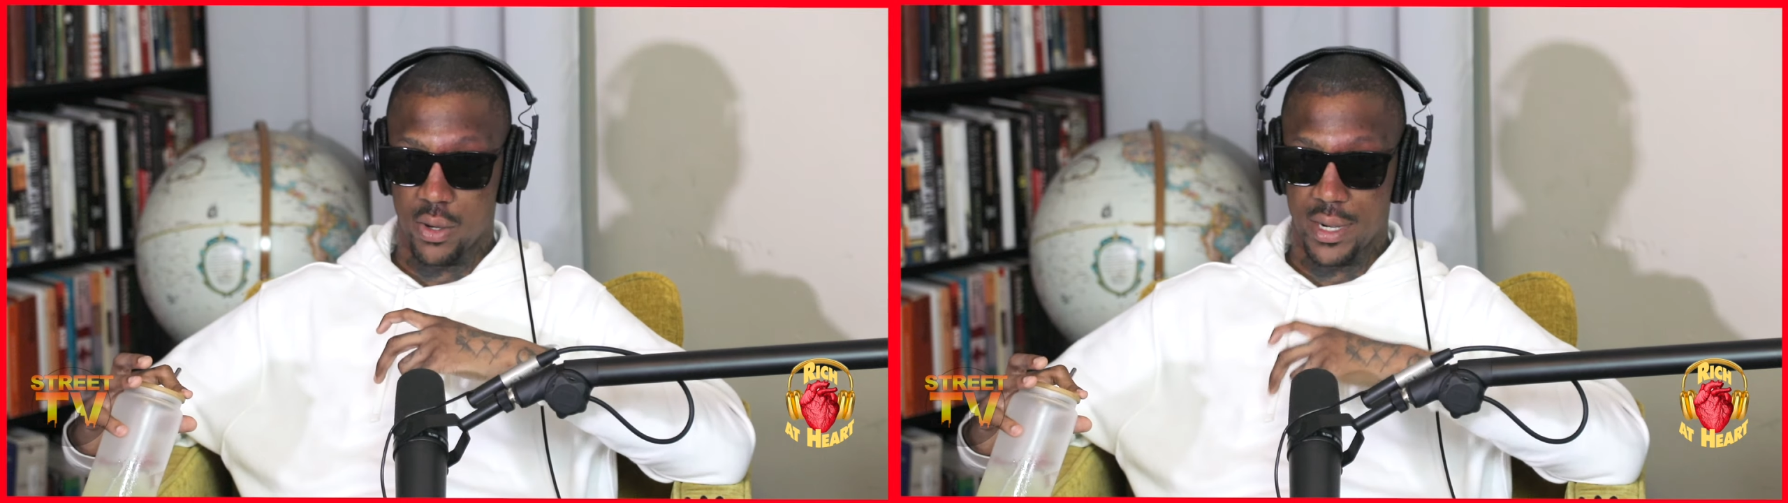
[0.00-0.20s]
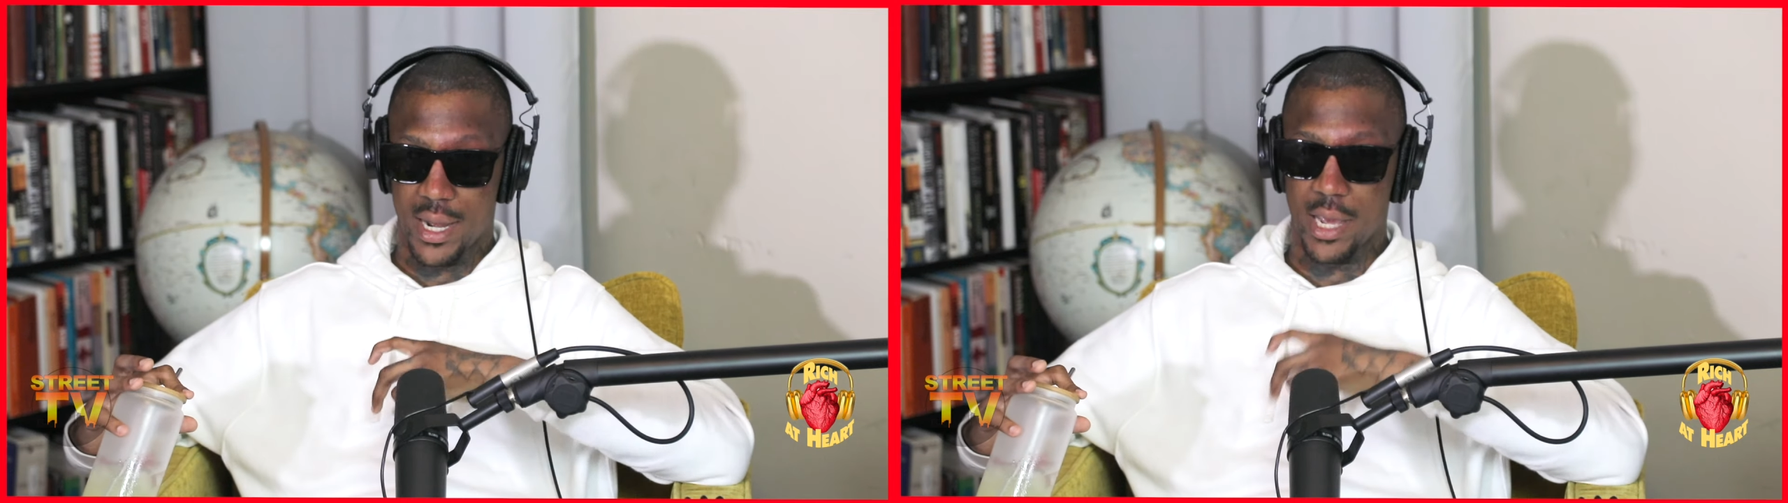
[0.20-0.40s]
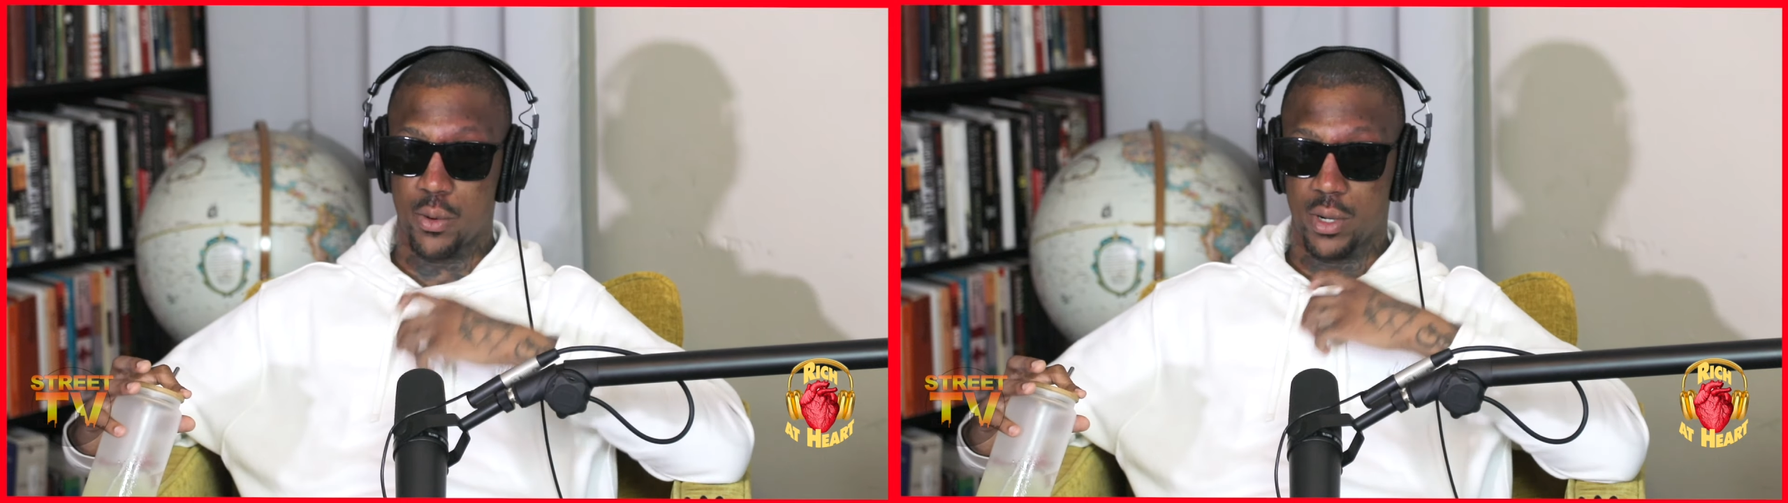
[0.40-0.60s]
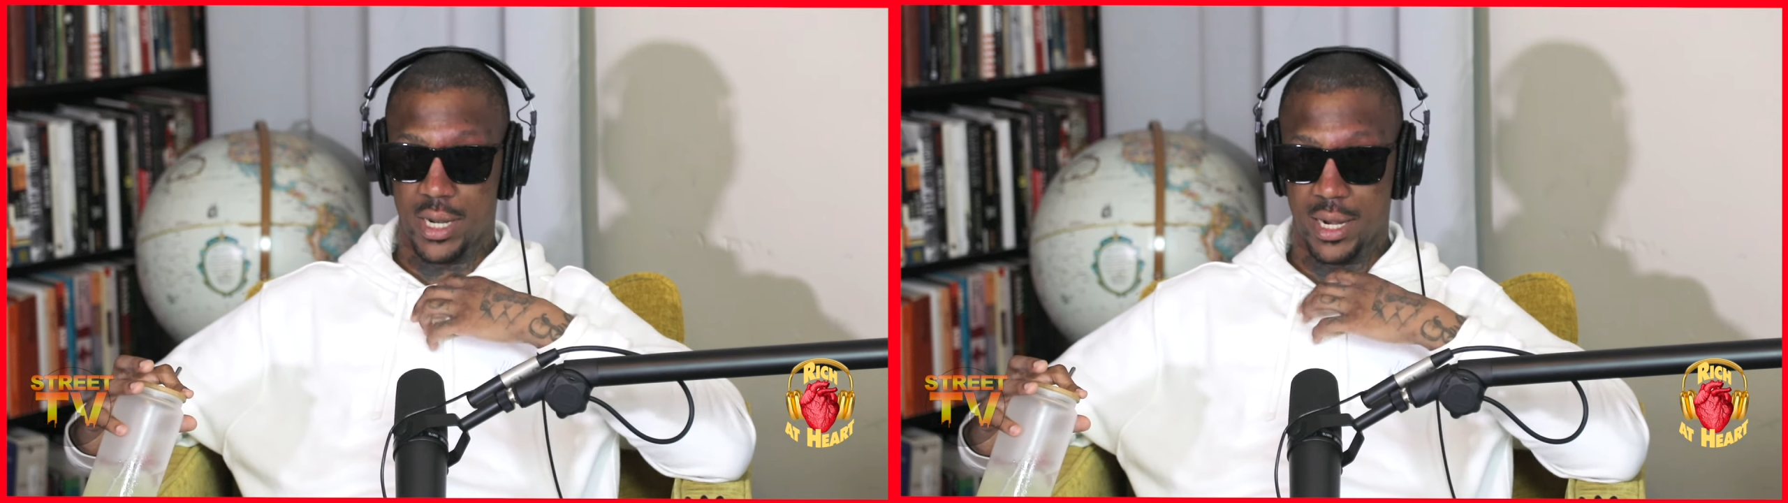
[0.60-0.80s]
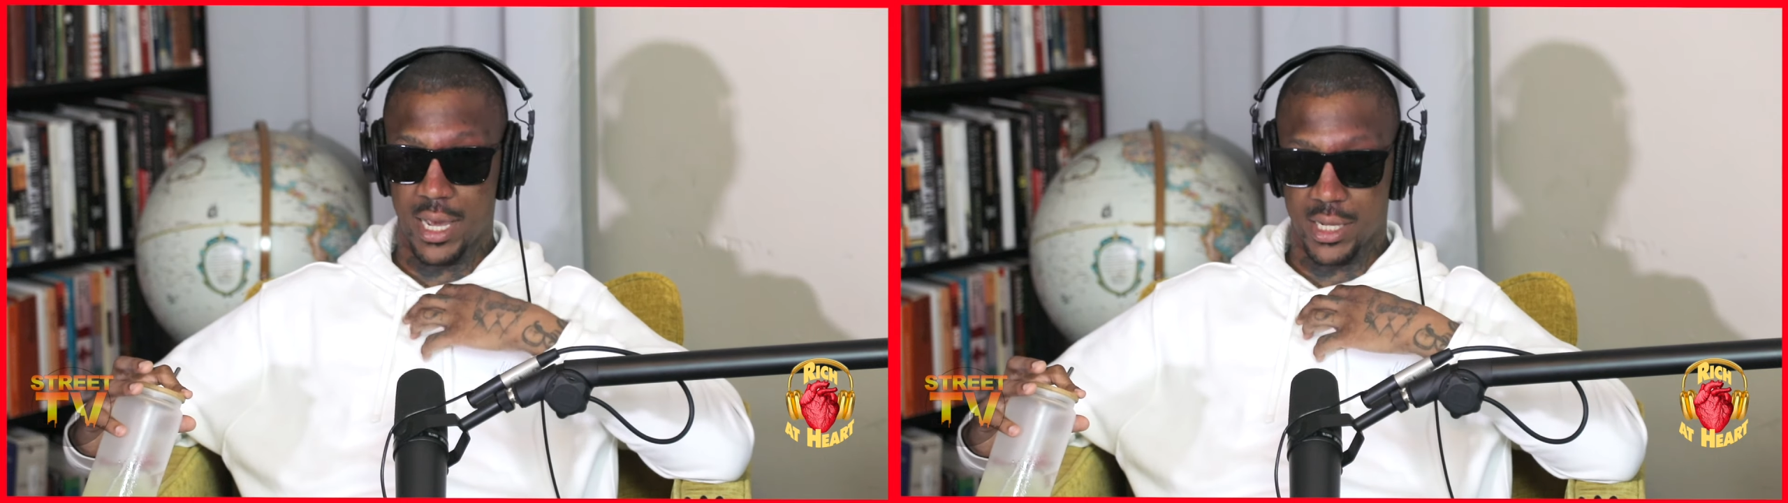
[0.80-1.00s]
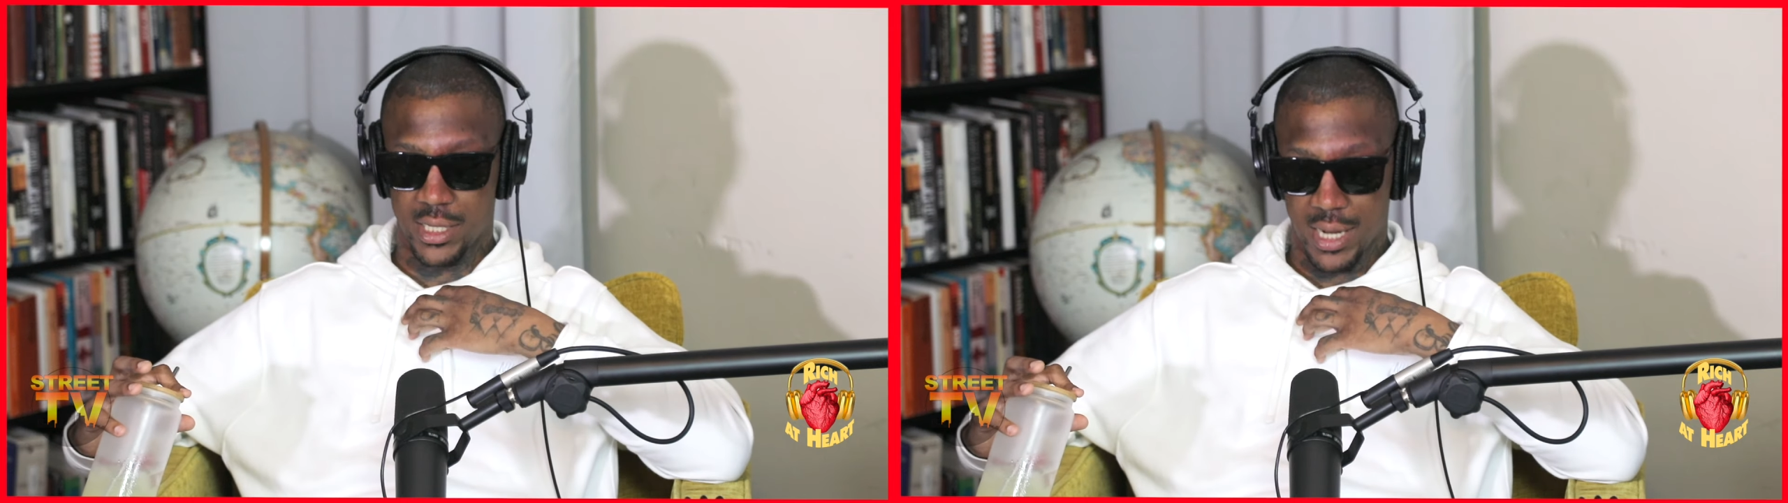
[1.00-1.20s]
Now they want they, they could tell